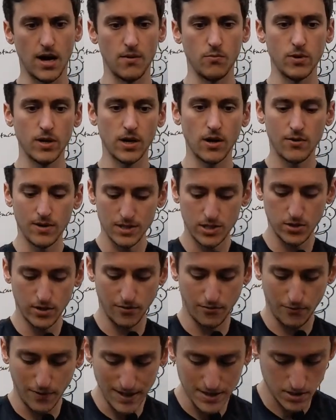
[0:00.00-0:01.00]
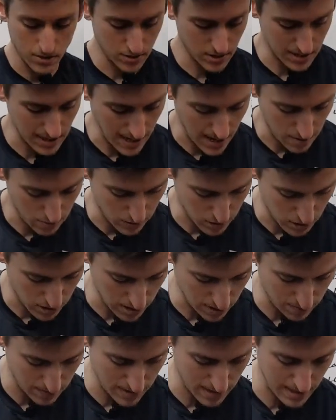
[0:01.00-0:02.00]
We go into the flexor side, which is
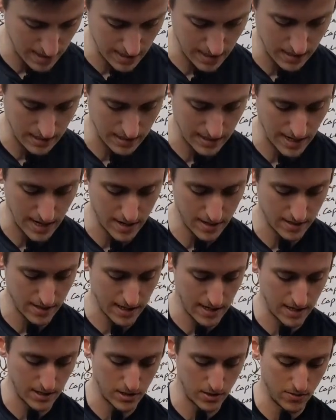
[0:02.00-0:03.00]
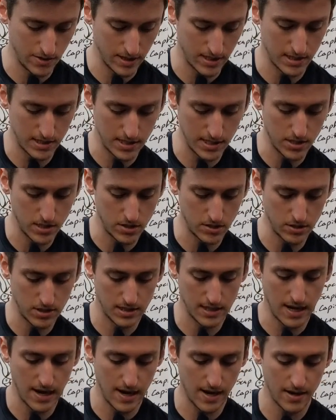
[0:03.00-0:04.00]
going to be the inside. Okay, so extensor
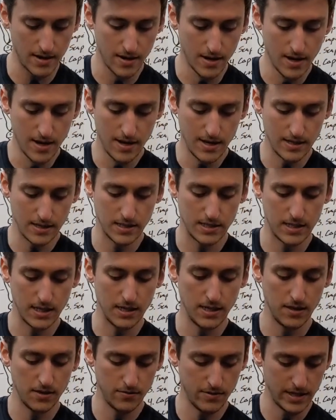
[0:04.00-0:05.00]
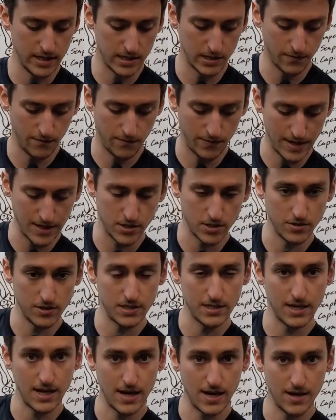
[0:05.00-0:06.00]
side, extending the wrist. Flexor
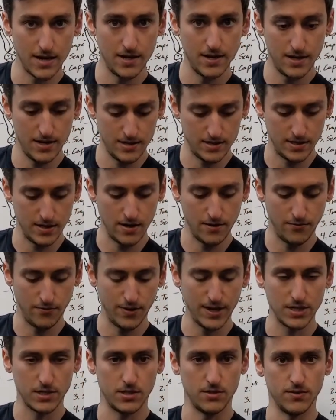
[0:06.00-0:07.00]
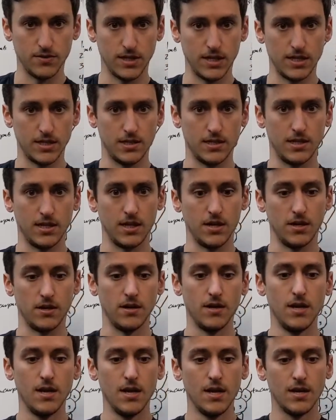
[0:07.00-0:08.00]
side is going to flex the wrist here.
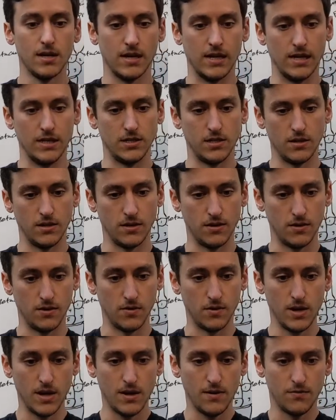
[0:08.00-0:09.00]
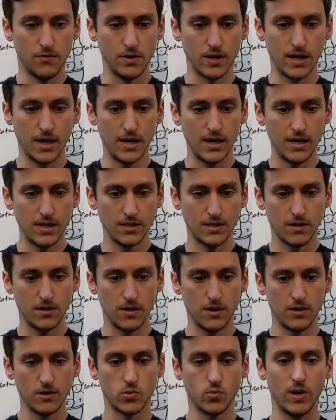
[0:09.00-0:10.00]
Okay, so if we're getting into
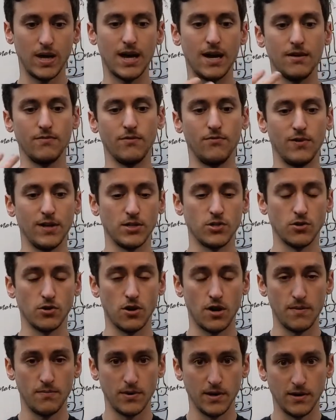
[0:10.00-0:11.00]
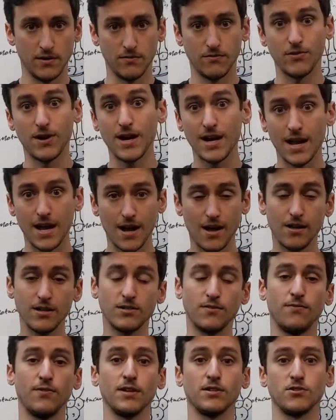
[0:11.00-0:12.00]
those, we have the flexor carpi
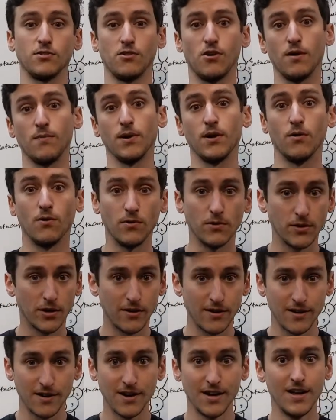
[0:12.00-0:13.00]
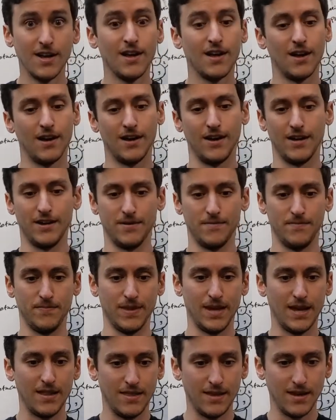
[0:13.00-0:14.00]
radialis, flexor carpi ulnar,
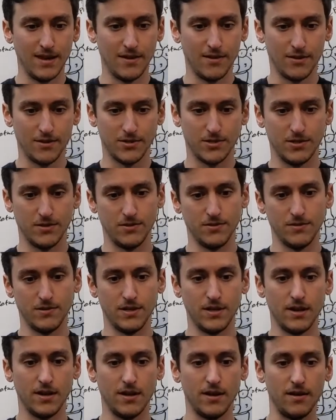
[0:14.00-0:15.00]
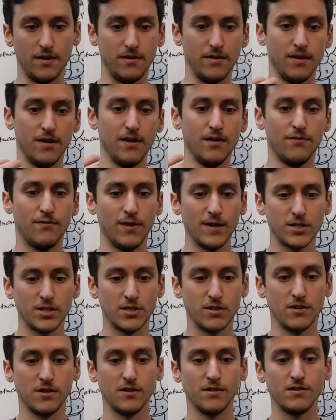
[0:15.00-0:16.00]
and then also the
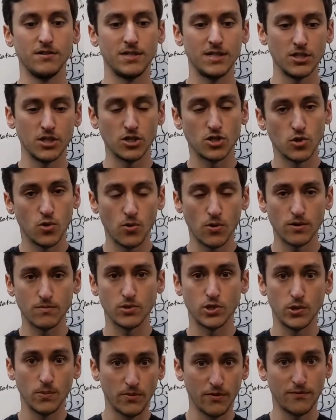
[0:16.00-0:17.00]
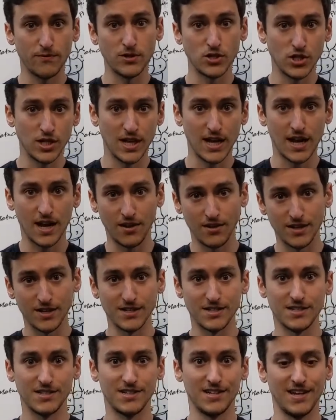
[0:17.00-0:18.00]
flexor digitorum
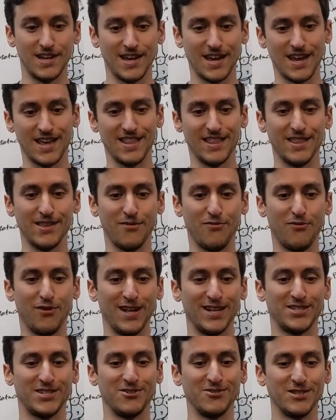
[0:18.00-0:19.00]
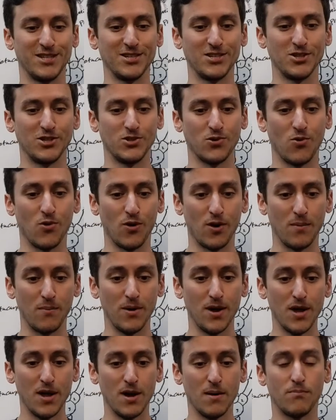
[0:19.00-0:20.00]
superficialis and the flexor digitorum
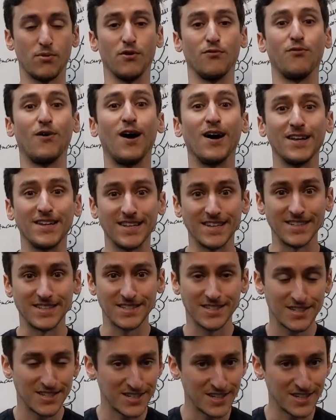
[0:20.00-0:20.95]
profundus.